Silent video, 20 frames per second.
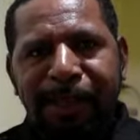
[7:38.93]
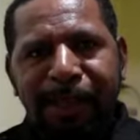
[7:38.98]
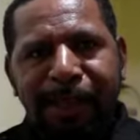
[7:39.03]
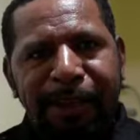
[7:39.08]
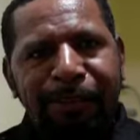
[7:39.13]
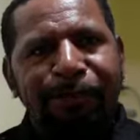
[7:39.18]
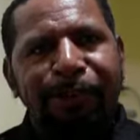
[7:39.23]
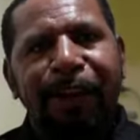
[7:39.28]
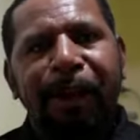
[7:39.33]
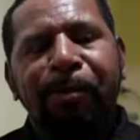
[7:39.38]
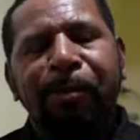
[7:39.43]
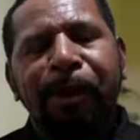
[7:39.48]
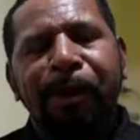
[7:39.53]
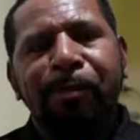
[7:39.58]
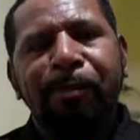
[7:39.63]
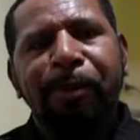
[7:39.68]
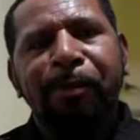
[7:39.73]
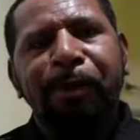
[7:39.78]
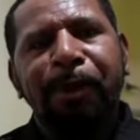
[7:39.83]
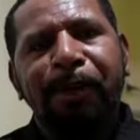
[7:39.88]
if we apply
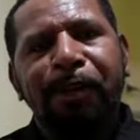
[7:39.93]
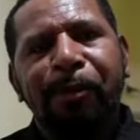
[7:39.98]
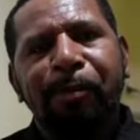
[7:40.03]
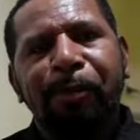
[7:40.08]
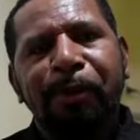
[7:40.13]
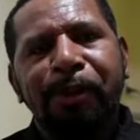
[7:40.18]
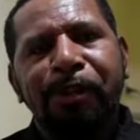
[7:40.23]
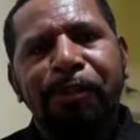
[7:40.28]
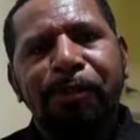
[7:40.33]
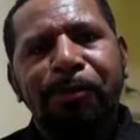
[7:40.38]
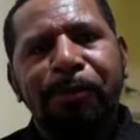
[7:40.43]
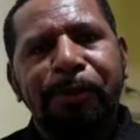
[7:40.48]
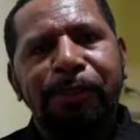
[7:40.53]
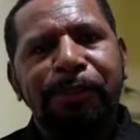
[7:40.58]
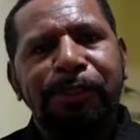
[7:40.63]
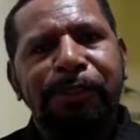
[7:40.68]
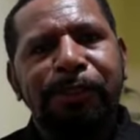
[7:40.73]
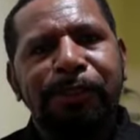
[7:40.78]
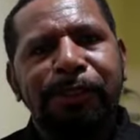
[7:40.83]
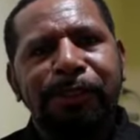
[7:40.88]
biblical
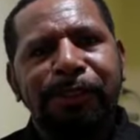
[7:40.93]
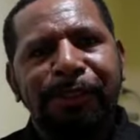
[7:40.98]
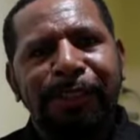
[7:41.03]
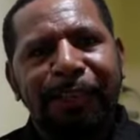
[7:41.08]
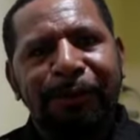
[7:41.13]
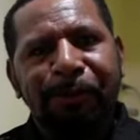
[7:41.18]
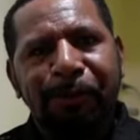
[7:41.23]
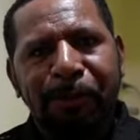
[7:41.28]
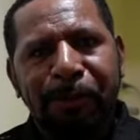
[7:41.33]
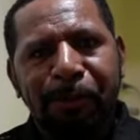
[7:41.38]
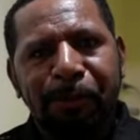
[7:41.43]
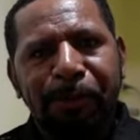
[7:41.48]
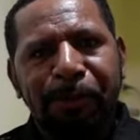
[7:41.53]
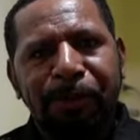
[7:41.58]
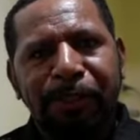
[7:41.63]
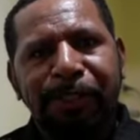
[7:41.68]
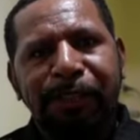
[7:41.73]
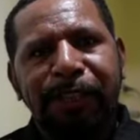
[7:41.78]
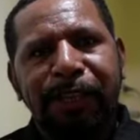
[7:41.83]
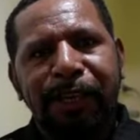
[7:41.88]
principles, then we will build
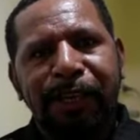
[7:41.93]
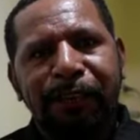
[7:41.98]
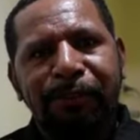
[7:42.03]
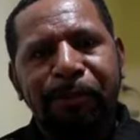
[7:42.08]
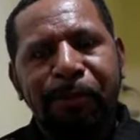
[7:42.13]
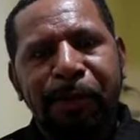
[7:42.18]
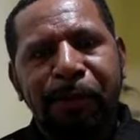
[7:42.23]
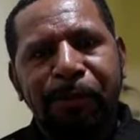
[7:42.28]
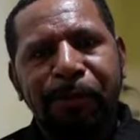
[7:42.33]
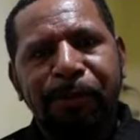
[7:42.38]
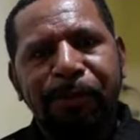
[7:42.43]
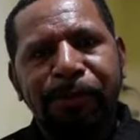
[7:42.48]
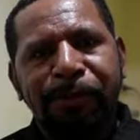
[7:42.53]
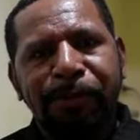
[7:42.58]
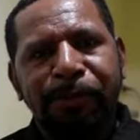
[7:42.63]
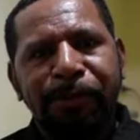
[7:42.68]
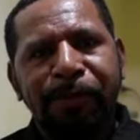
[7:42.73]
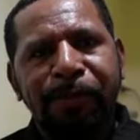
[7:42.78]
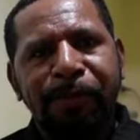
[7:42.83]
this kind of people. So